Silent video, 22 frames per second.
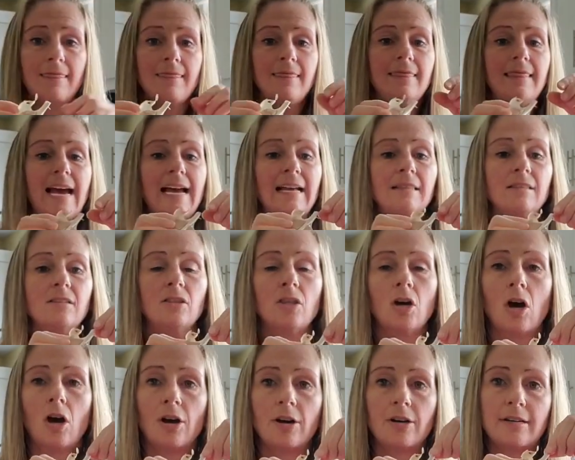that's the
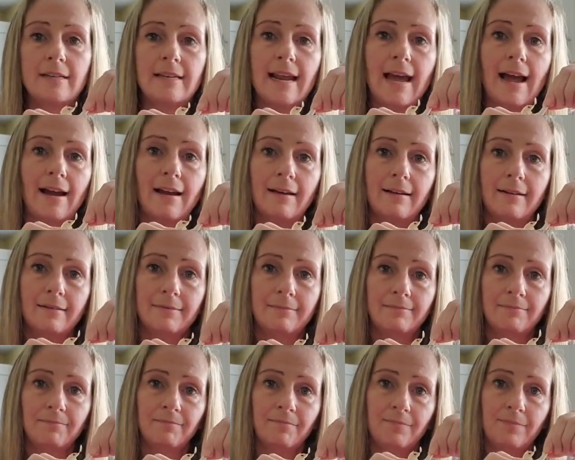hardneck.
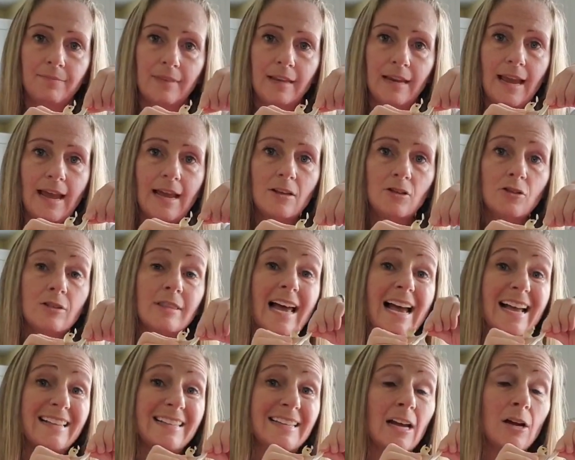Okay, so
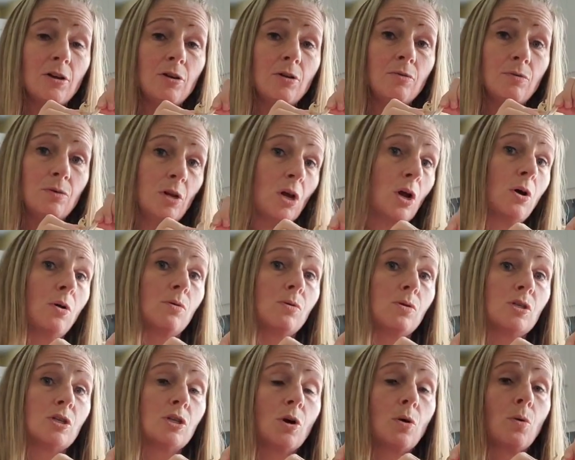that's how you know.
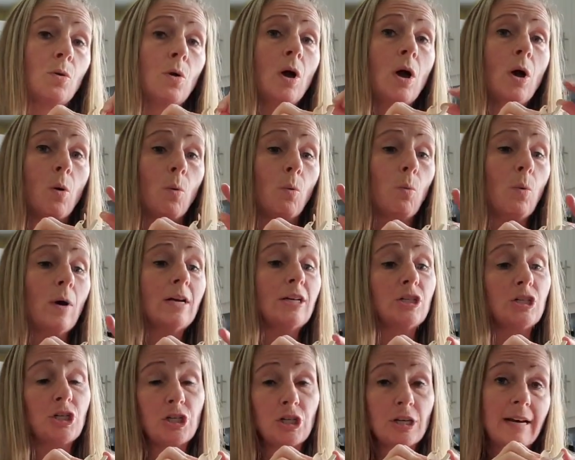So what
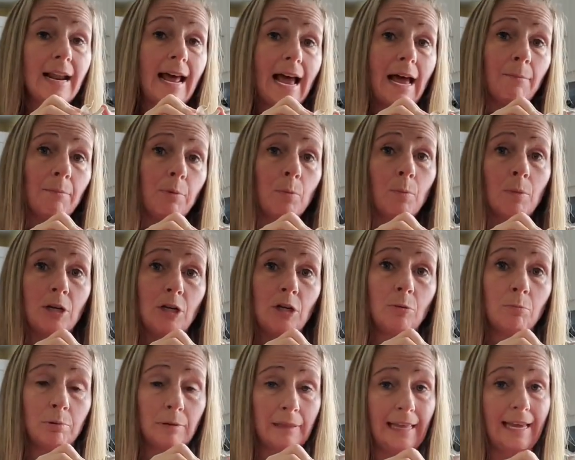should happen when
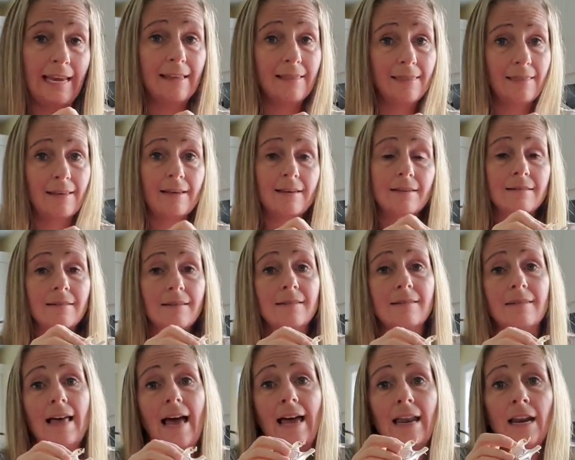you plant these
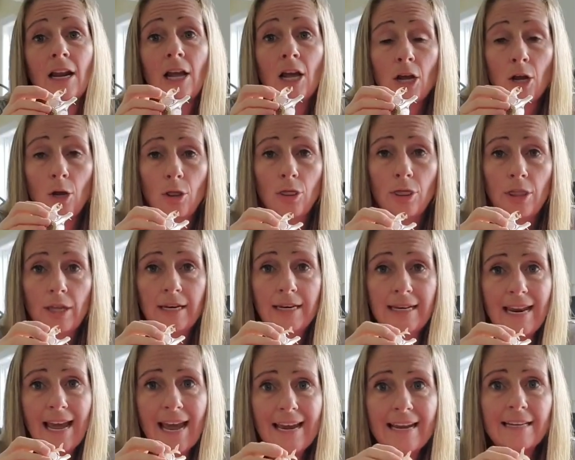is that the
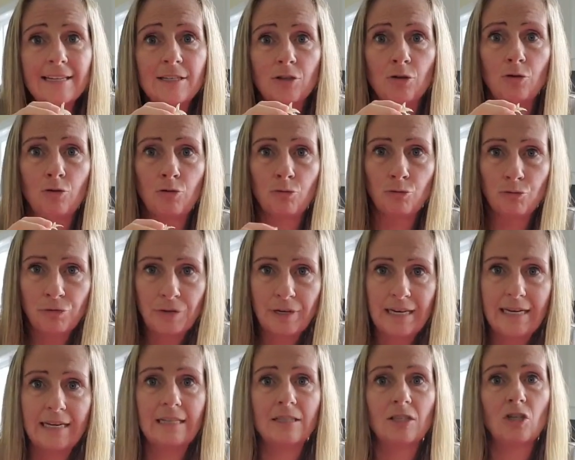nice
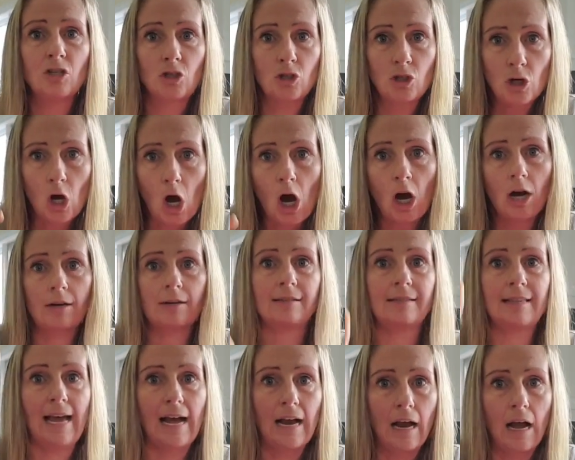green stalks
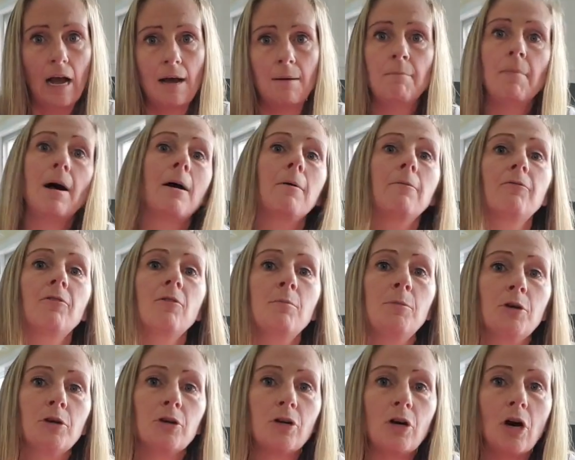that come up
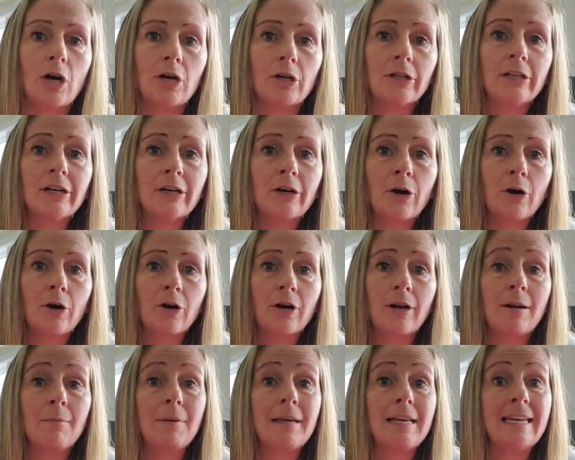from your garlic are
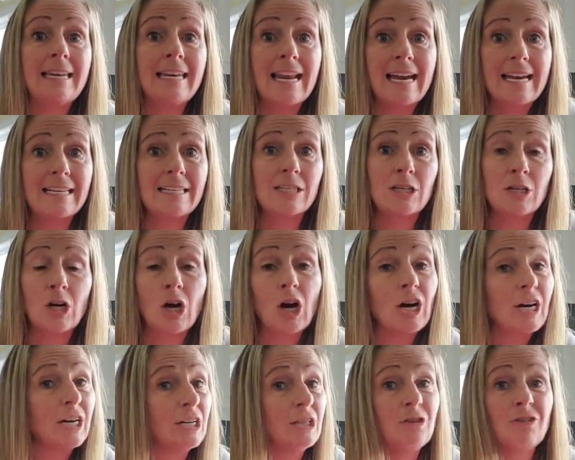going to be nice and
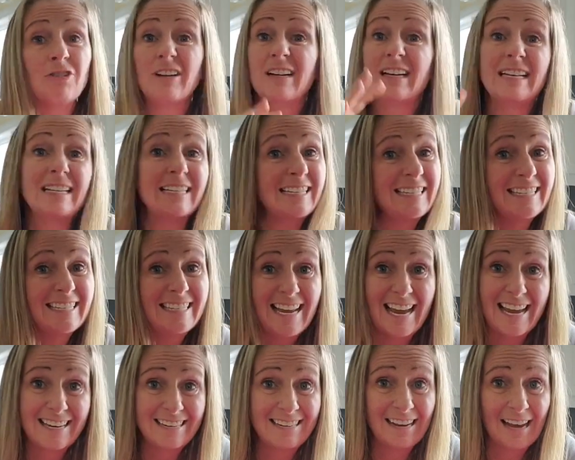hard, and they're going to
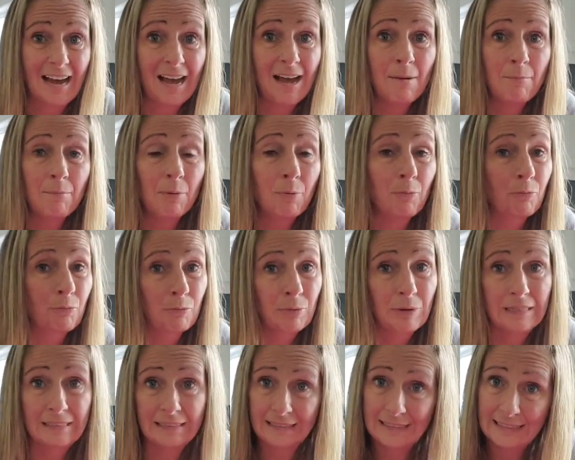stand up
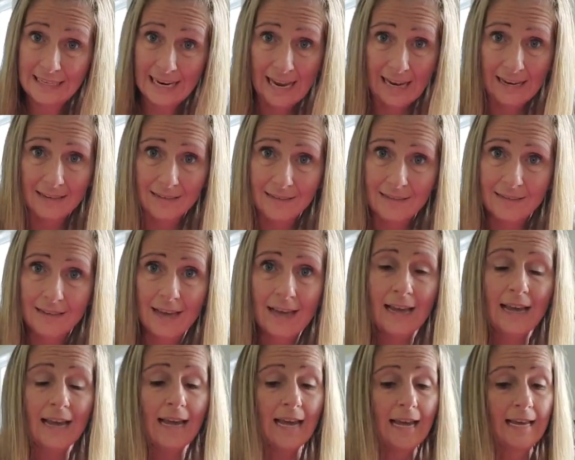really nice.
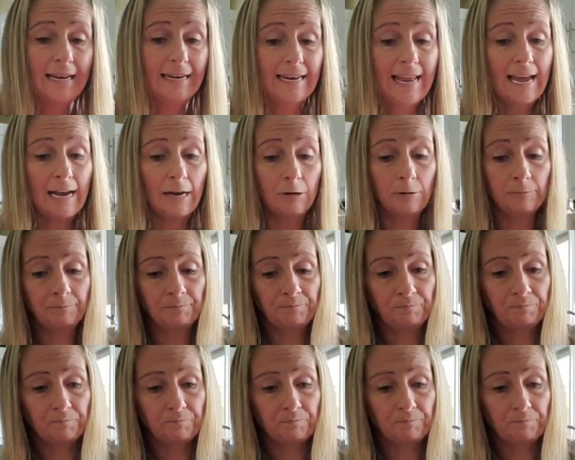Now,